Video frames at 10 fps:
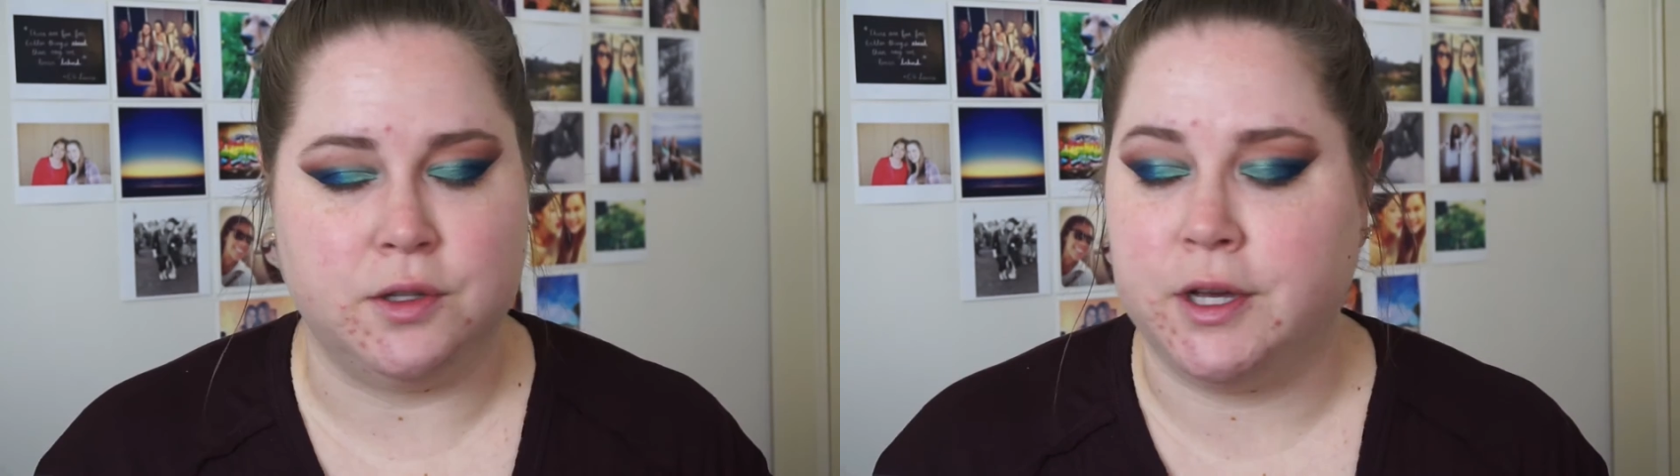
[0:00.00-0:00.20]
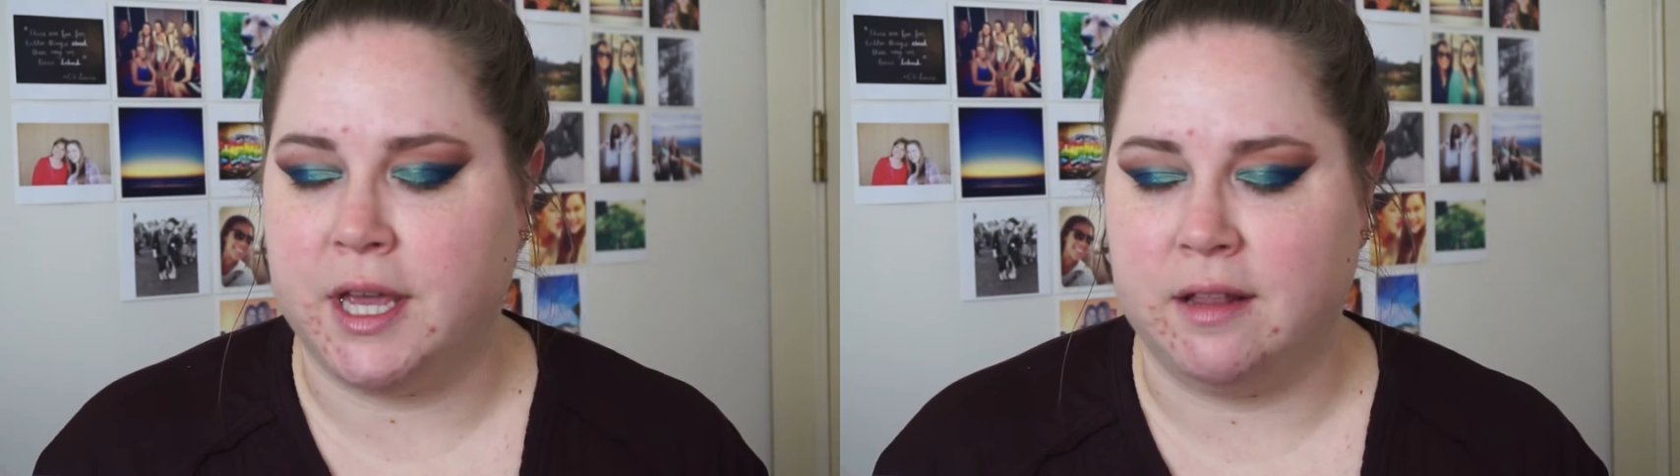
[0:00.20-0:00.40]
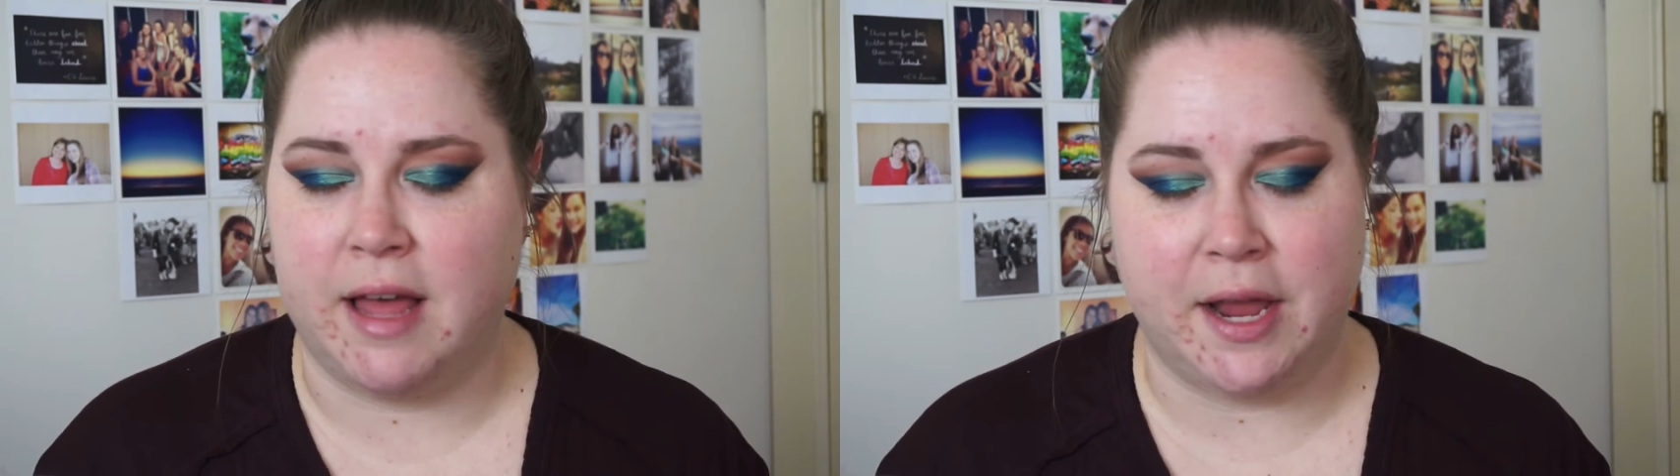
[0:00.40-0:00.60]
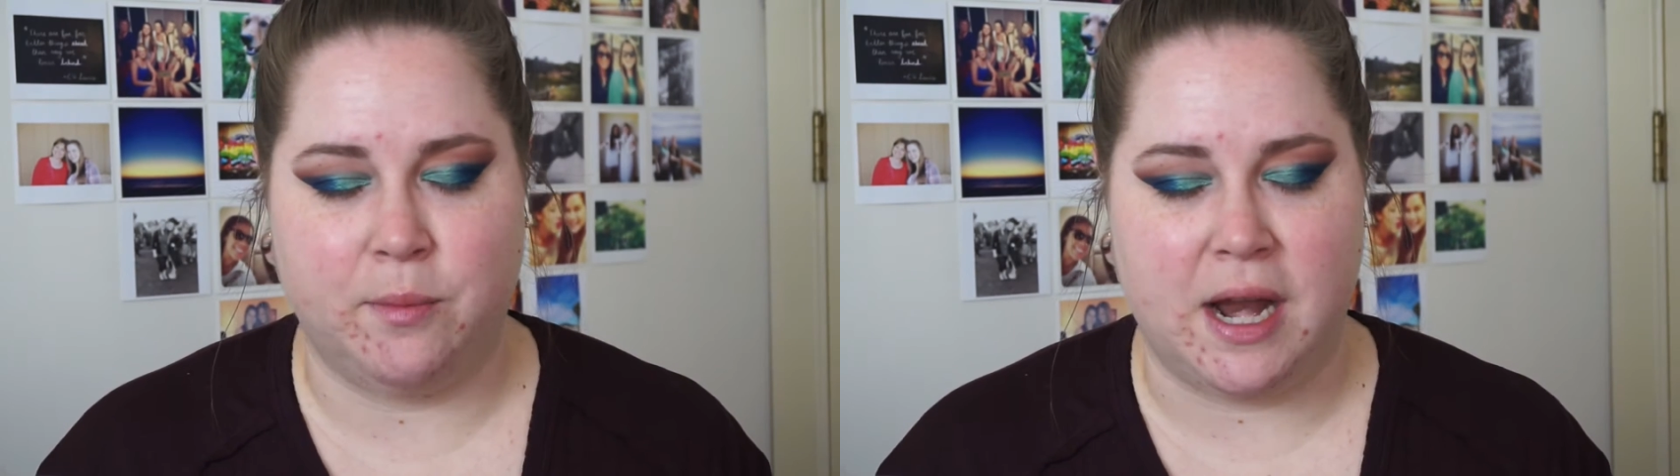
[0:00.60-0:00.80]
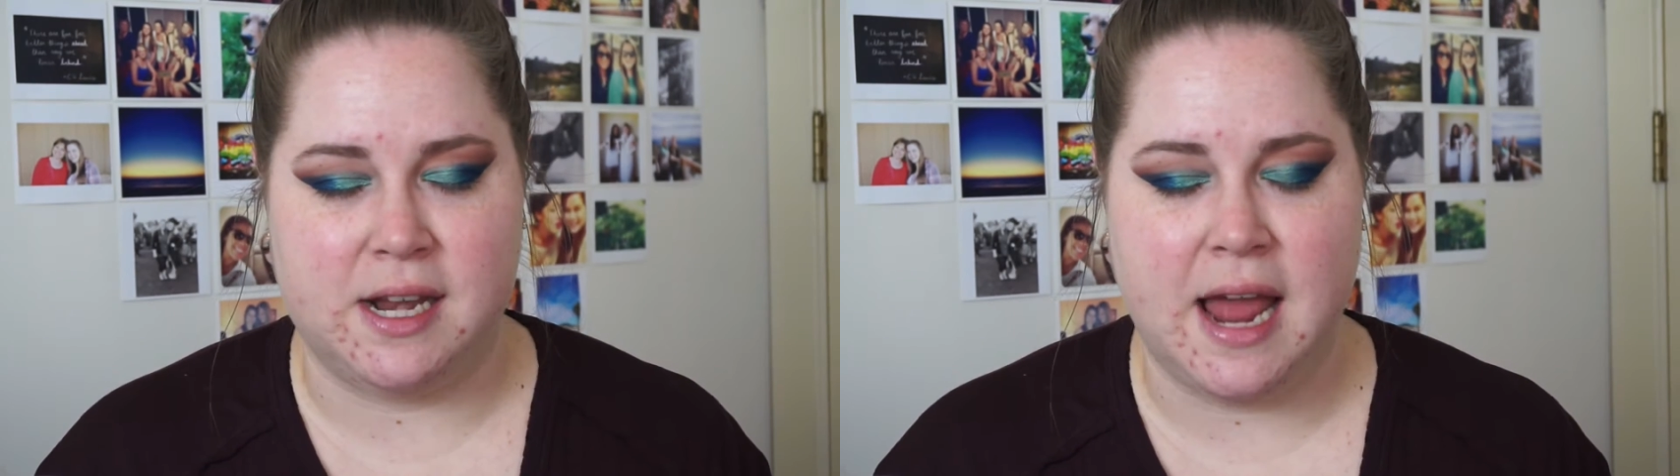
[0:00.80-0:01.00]
looking like
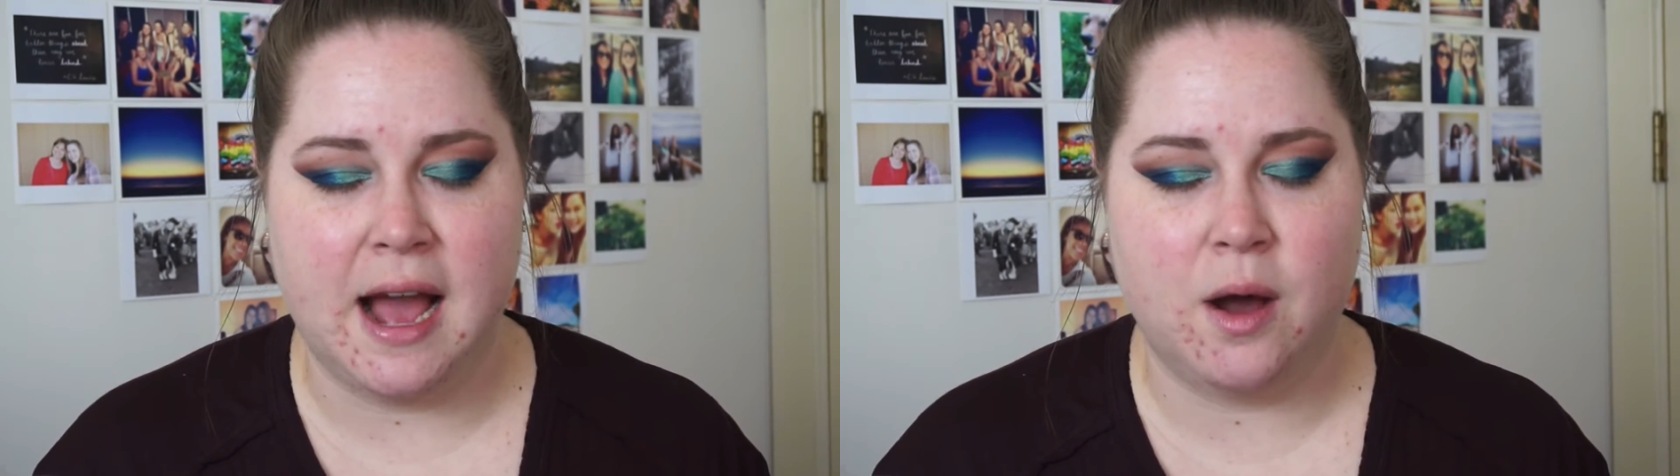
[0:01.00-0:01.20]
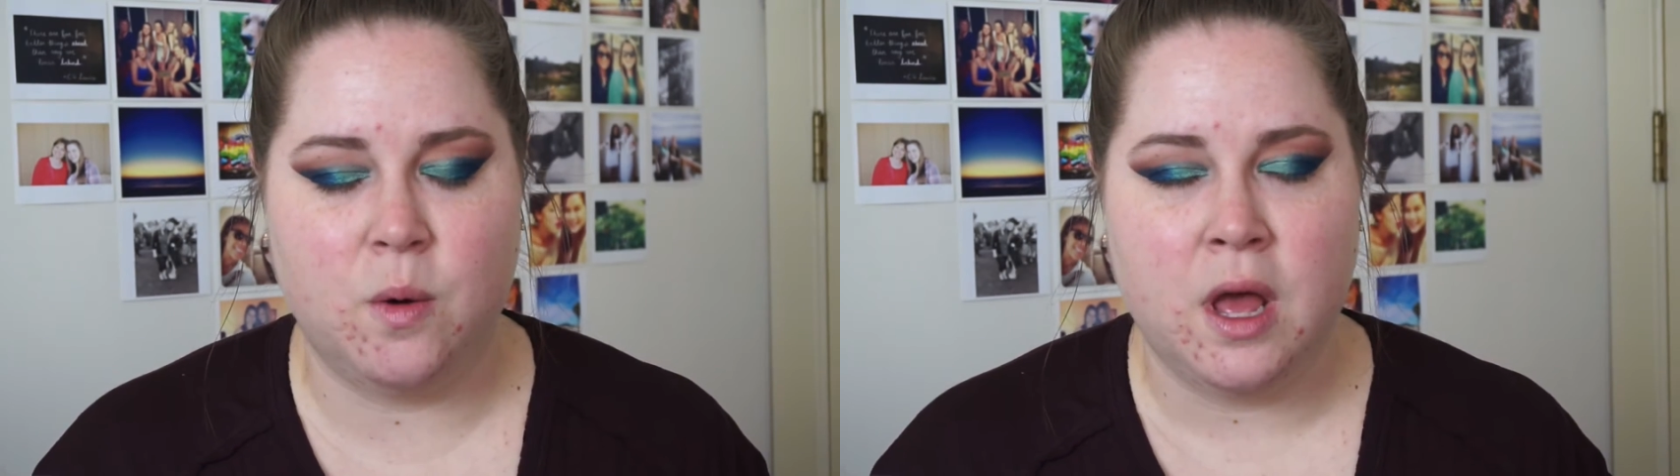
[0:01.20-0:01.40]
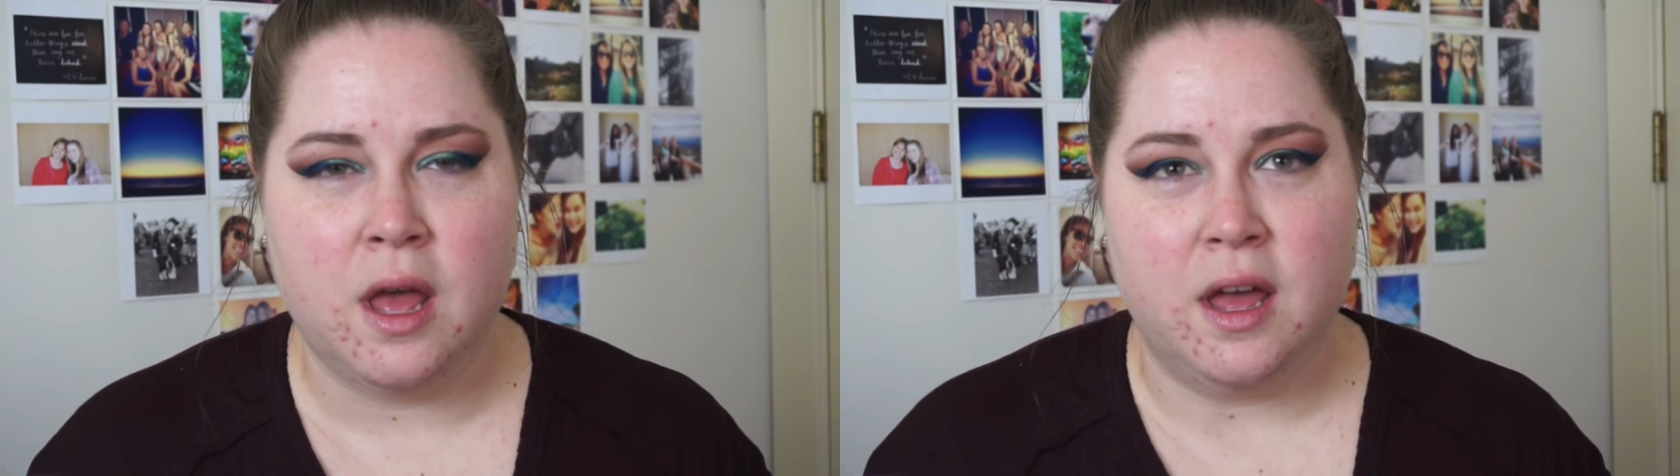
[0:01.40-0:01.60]
right now.